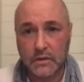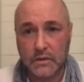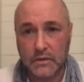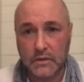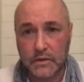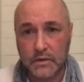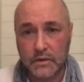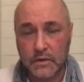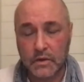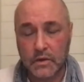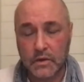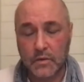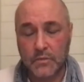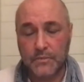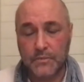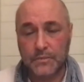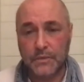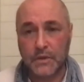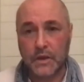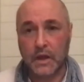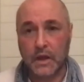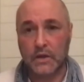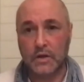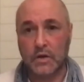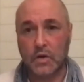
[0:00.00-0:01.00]
you know,
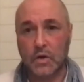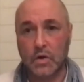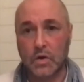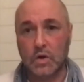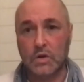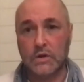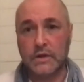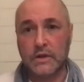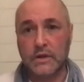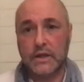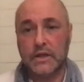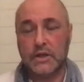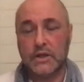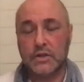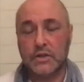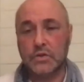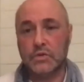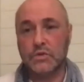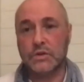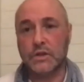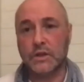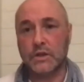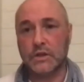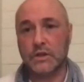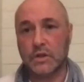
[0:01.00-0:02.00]
and all the
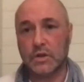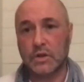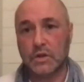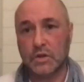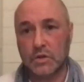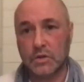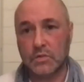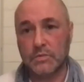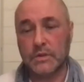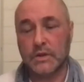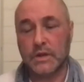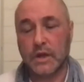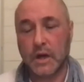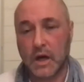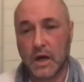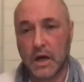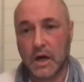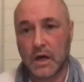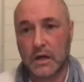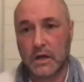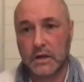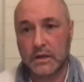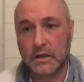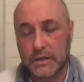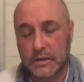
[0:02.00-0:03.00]
issues that the human
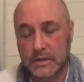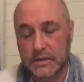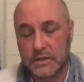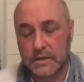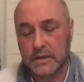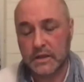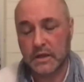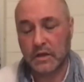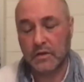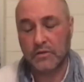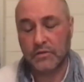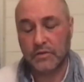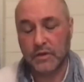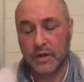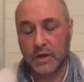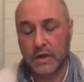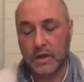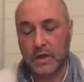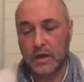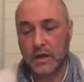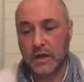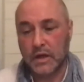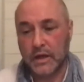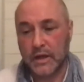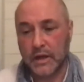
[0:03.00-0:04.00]
heart itself
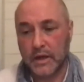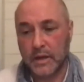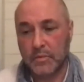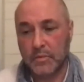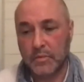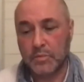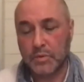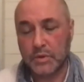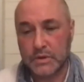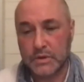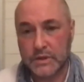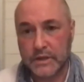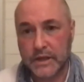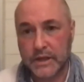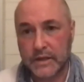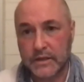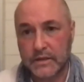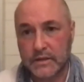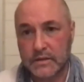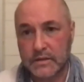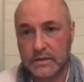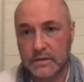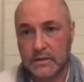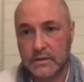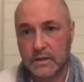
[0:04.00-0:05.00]

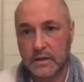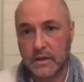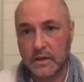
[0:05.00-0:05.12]
presents.